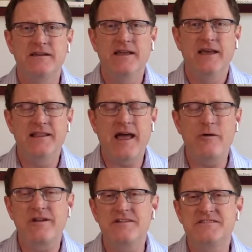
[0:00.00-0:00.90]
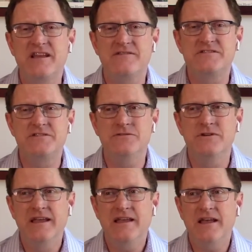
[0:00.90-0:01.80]
Allowing ourselves to
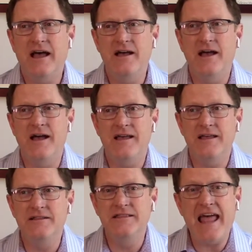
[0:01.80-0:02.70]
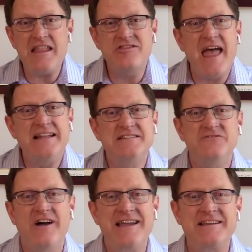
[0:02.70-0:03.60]
let that
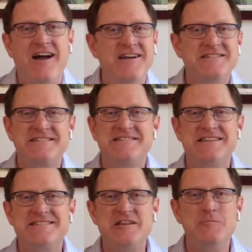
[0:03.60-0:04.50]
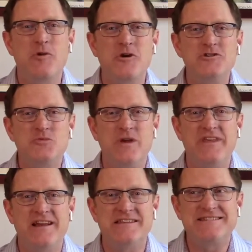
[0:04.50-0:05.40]
divine consciousness emerge
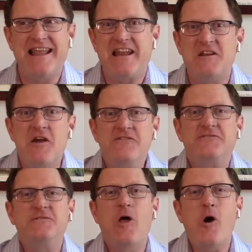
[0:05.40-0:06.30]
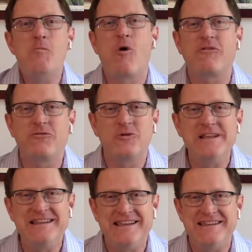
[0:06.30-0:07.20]
within us. Let it flow more
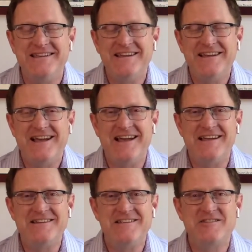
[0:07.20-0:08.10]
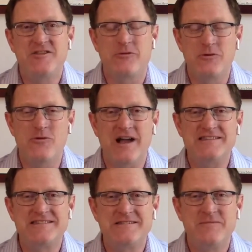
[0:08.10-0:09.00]
freely through
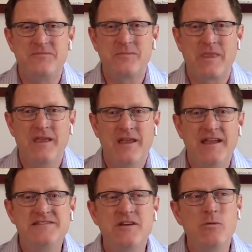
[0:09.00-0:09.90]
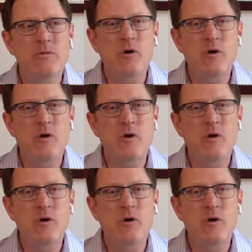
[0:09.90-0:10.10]
us. And so when we're